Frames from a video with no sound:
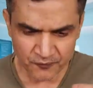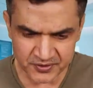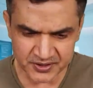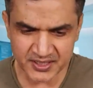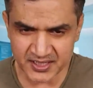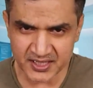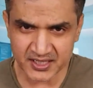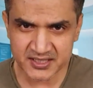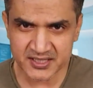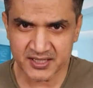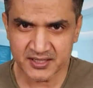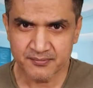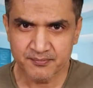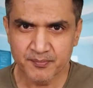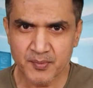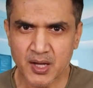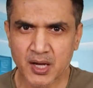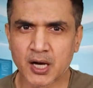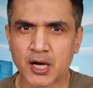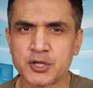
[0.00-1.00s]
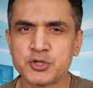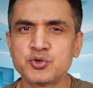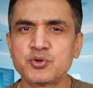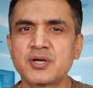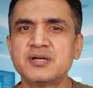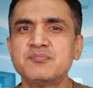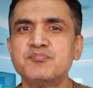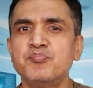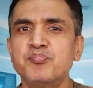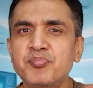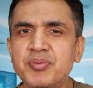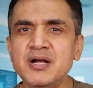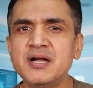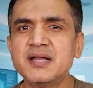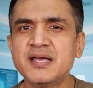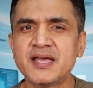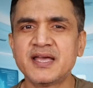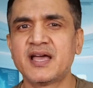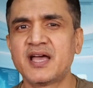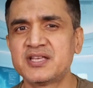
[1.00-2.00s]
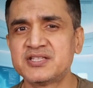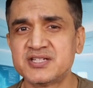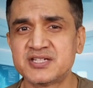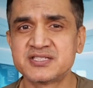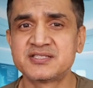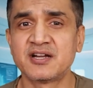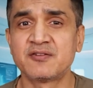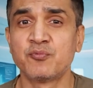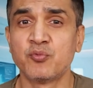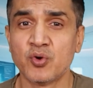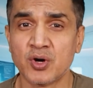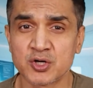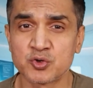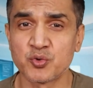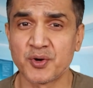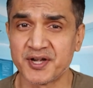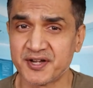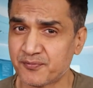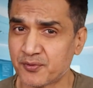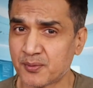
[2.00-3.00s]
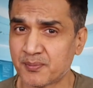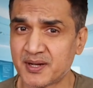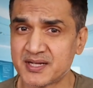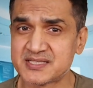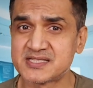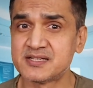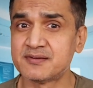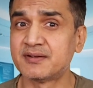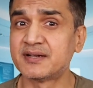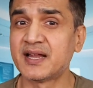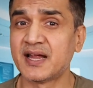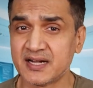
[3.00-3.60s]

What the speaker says: With N10, you can build AI agents that work 24 by 7,